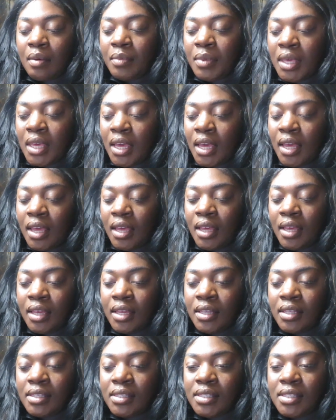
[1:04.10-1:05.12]

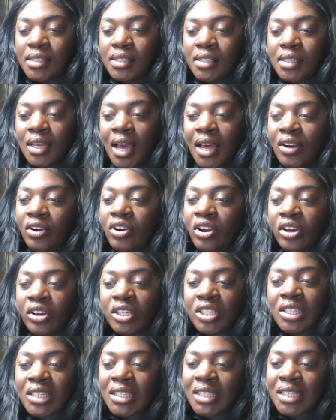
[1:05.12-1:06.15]
because I don't know,
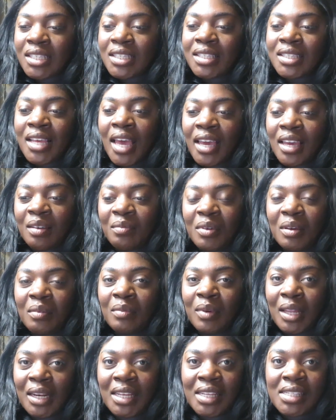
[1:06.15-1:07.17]
it's taking me a
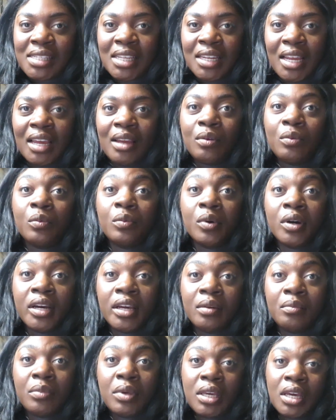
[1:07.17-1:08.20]
minute to like,
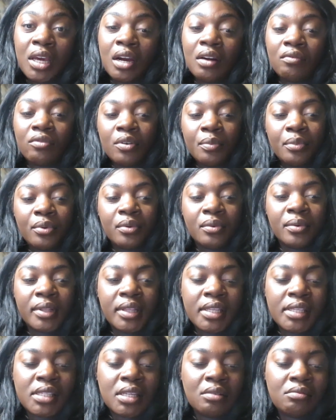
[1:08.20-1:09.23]
one, be comfortable
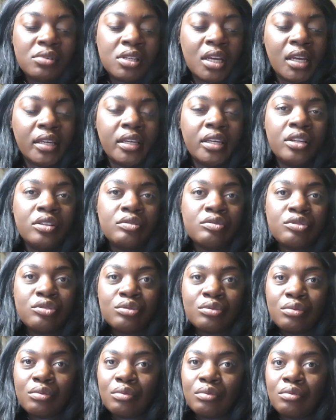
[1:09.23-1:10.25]
with the subject, and
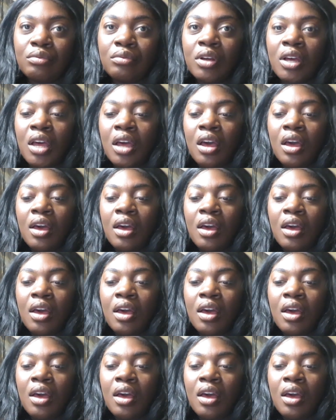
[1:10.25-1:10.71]
two,